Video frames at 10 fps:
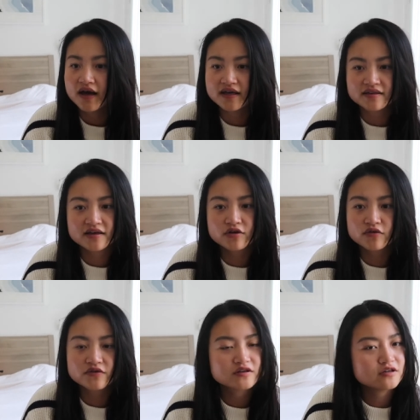I think
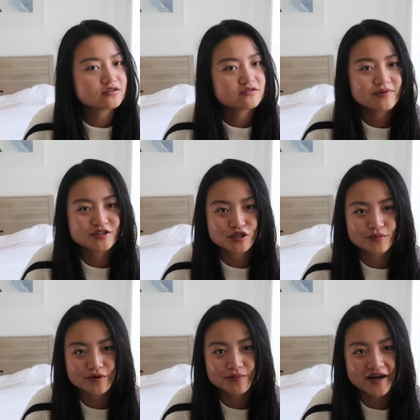over the years of my
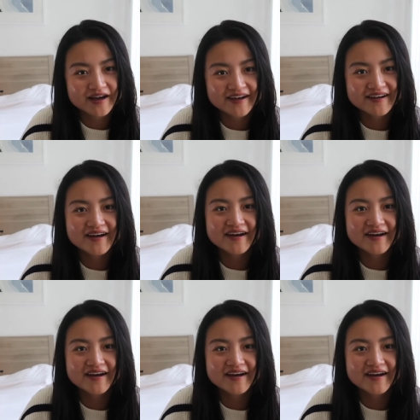jumper buying,